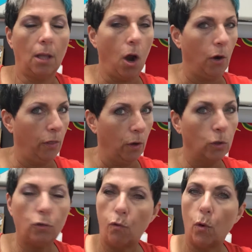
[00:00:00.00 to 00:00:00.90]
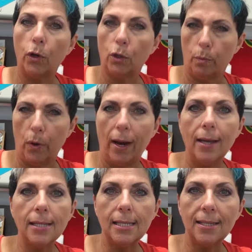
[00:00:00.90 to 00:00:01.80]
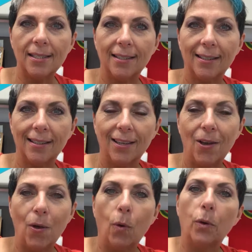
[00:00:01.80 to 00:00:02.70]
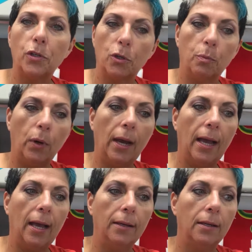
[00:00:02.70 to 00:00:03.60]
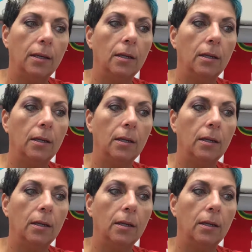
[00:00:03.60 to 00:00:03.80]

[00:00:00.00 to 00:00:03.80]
are those for your brands? Or is your brand,